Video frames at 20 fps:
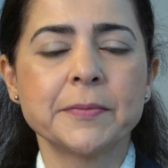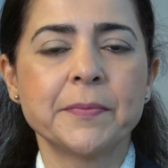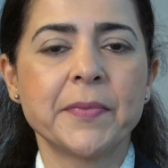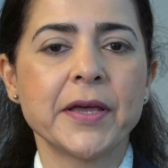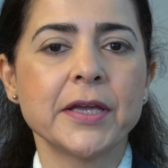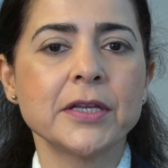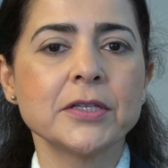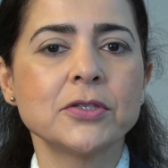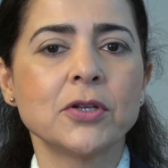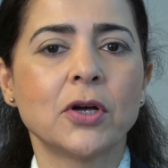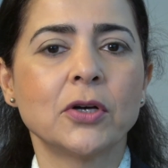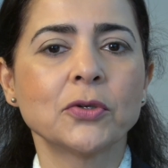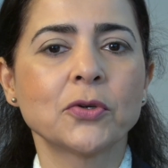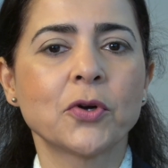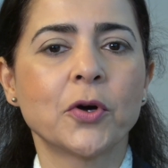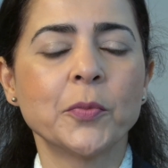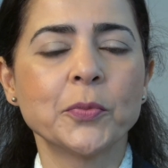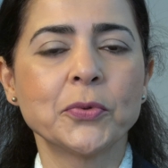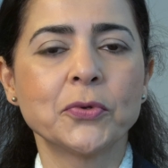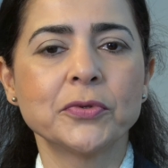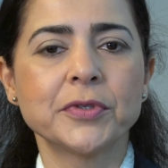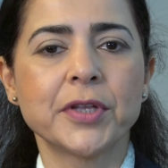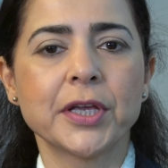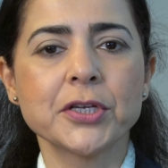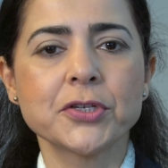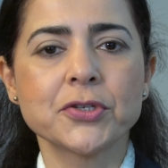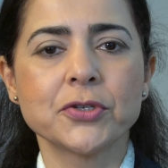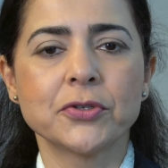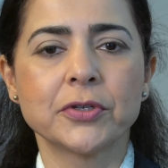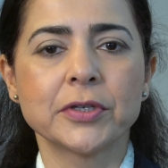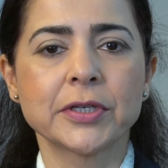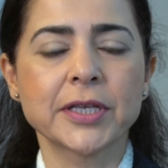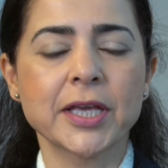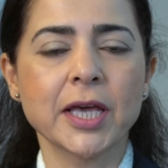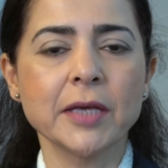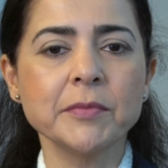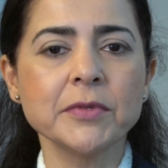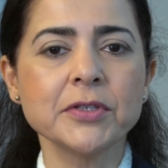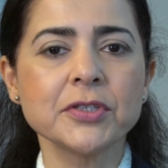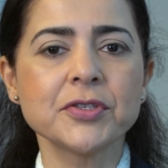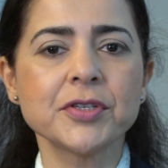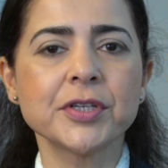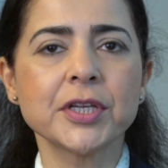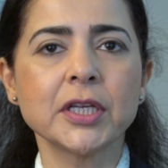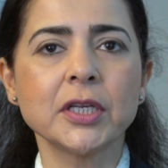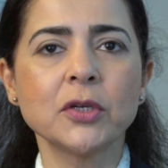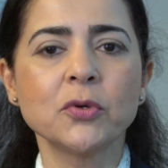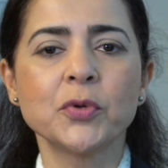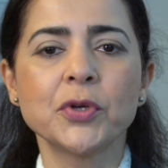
based on computational chemistry.